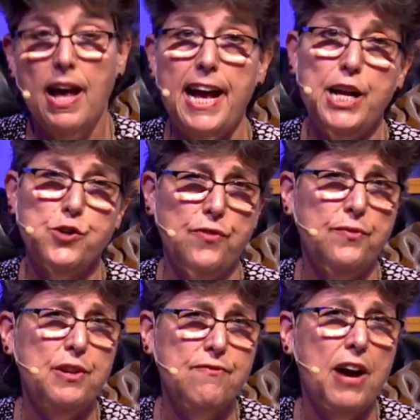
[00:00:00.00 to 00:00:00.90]
age
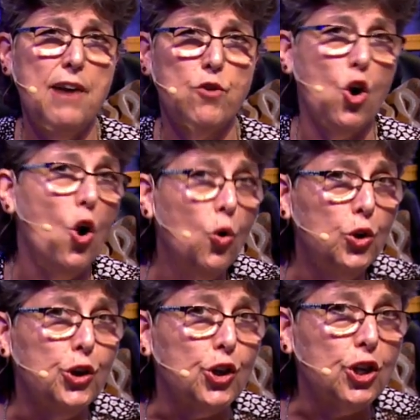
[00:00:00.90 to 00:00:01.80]
55 or
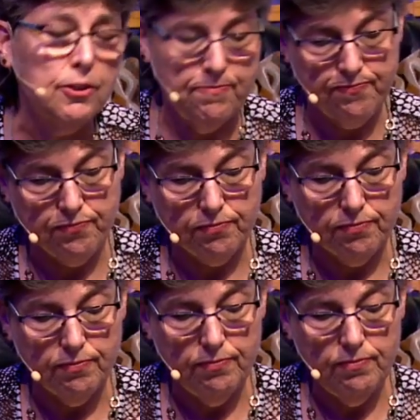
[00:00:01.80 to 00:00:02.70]
older,
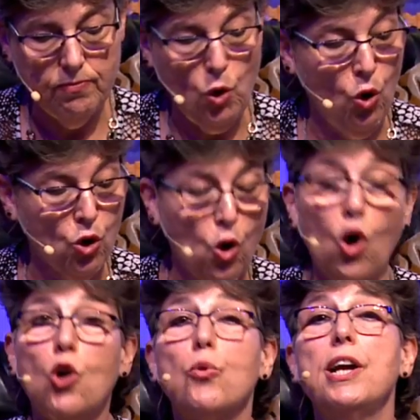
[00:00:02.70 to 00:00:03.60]
or
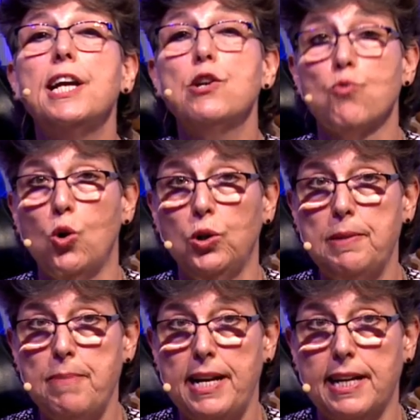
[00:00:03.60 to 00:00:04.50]
already enrolled in
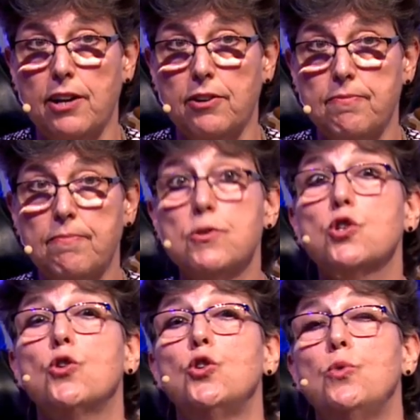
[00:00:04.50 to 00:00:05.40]
Medicare.
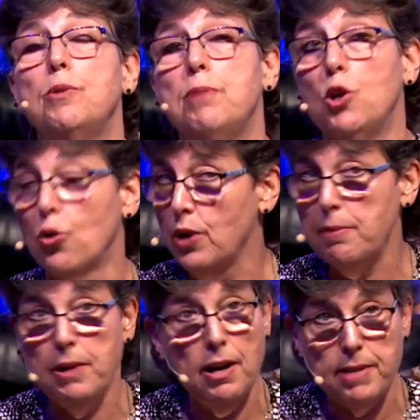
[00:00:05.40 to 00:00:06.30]
So you would already
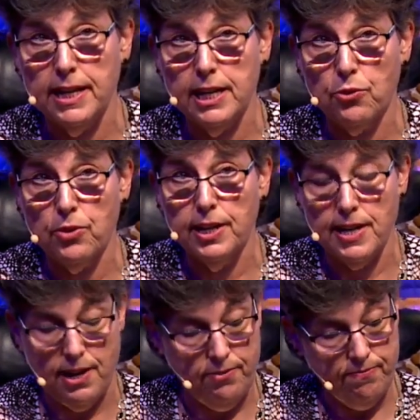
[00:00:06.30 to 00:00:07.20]
be on Medicare right
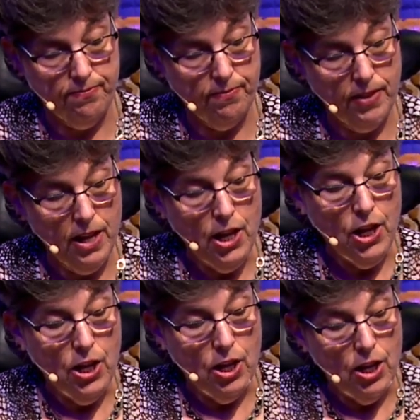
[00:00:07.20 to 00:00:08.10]
now.
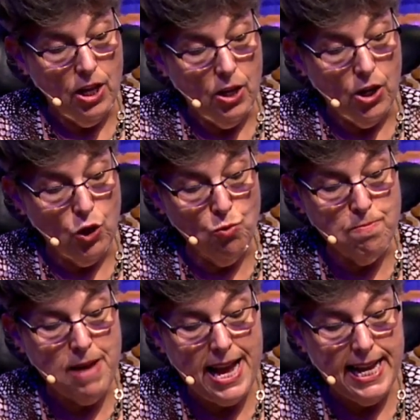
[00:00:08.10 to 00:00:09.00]
You
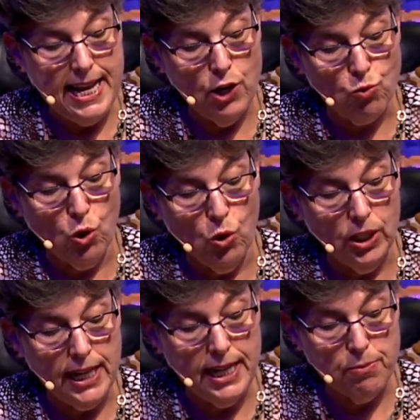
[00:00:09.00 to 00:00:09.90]
may enroll
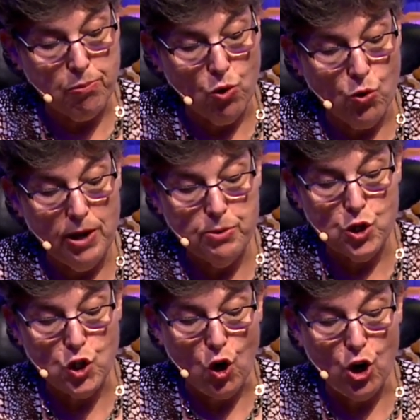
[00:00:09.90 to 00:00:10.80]
in the program
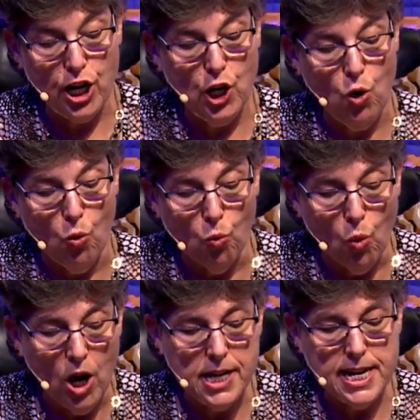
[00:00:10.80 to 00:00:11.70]
starting
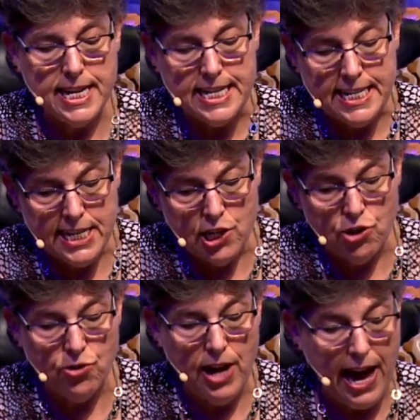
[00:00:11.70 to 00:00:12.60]
1
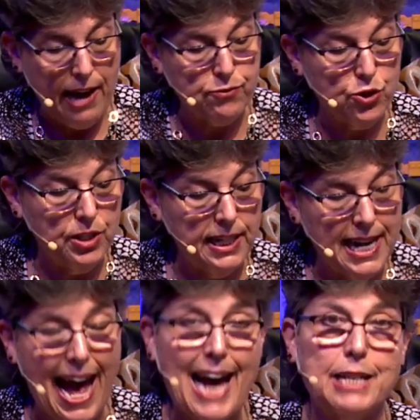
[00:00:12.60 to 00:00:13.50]
year after the
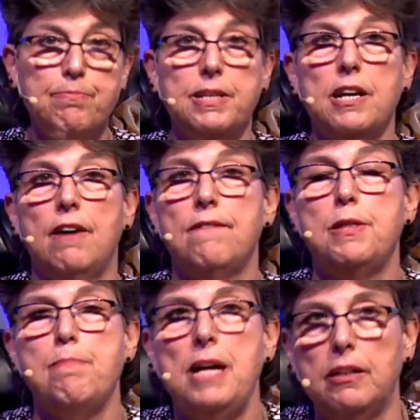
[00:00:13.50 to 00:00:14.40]
enactment of
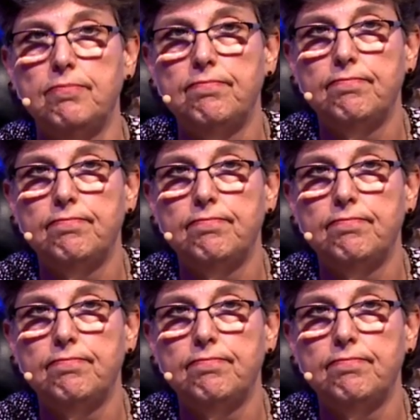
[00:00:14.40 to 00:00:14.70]
the bill.